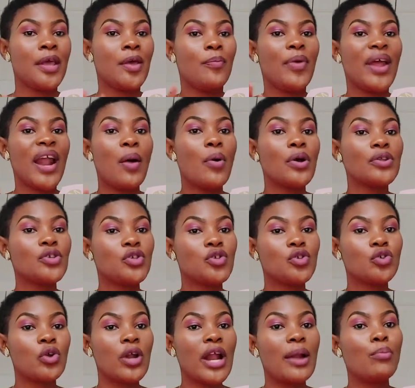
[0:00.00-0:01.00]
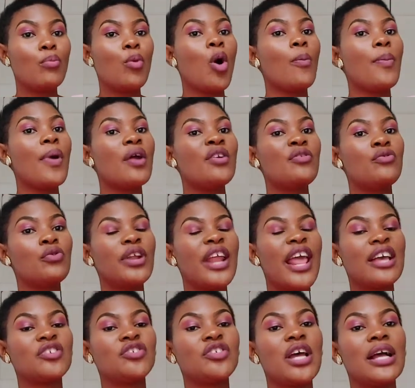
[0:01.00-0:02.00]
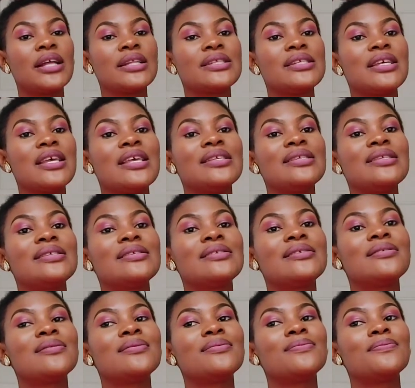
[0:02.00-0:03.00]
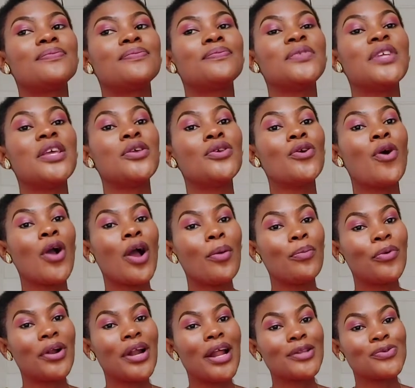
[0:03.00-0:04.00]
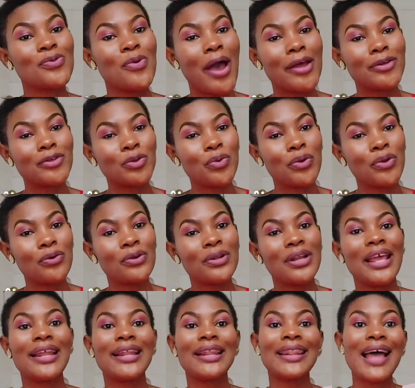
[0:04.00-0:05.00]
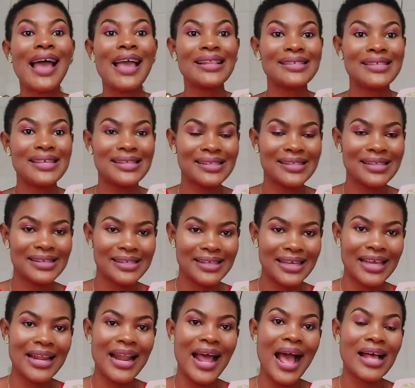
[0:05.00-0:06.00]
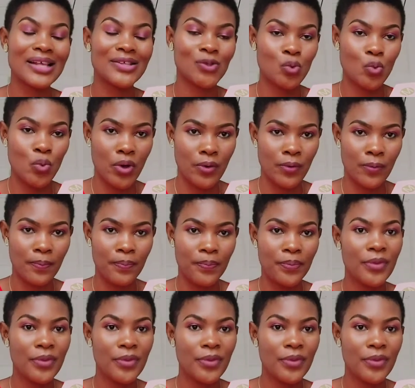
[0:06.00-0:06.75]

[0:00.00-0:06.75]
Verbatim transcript: But I want you to know that mulberry root extract is the younger brother to hydroquinone. It lightens the skin as well.